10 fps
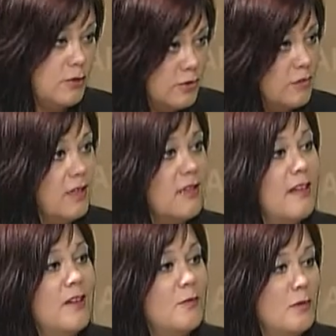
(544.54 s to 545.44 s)
doing
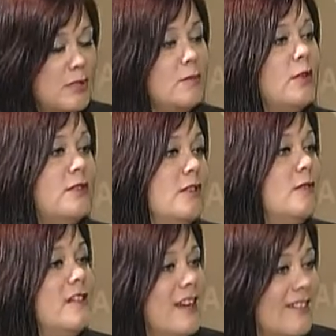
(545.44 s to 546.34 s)
what we're supposed to do
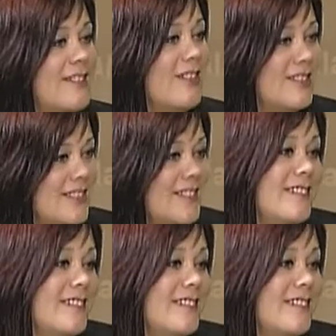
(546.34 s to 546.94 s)
with the tax dollars.